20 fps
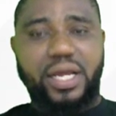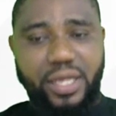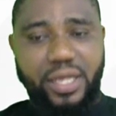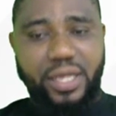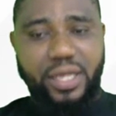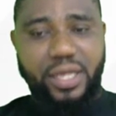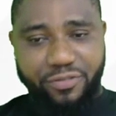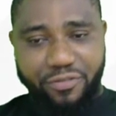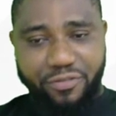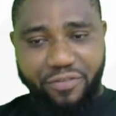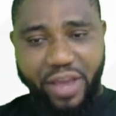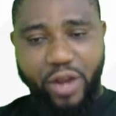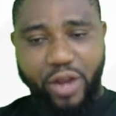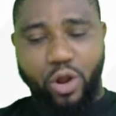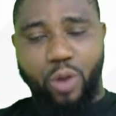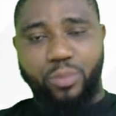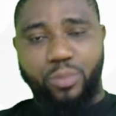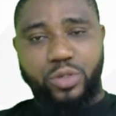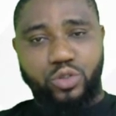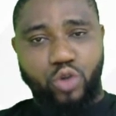the
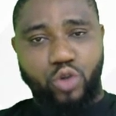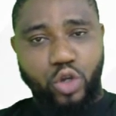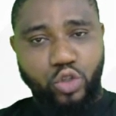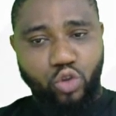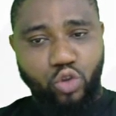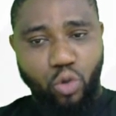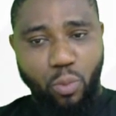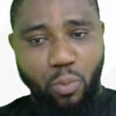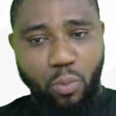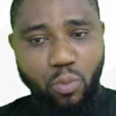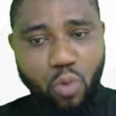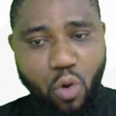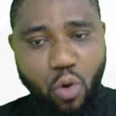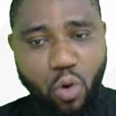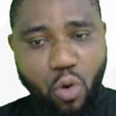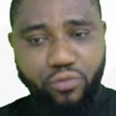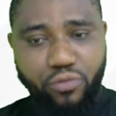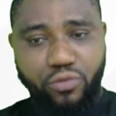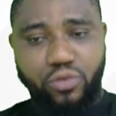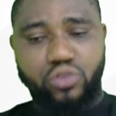venom is going to
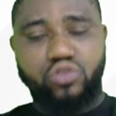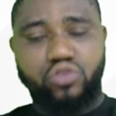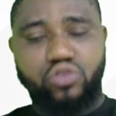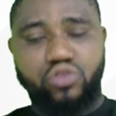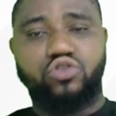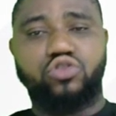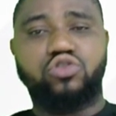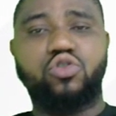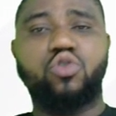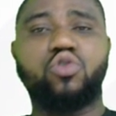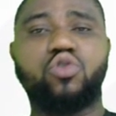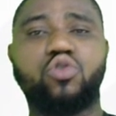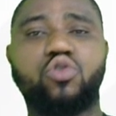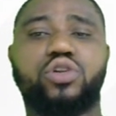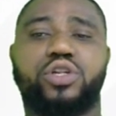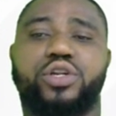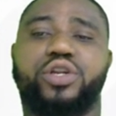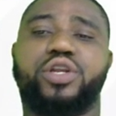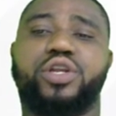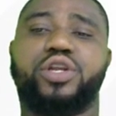move
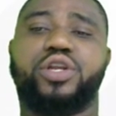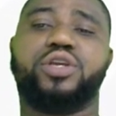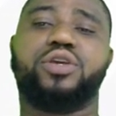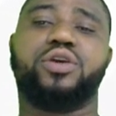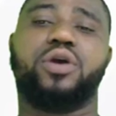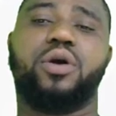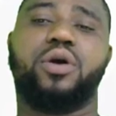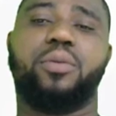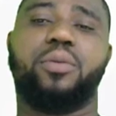through the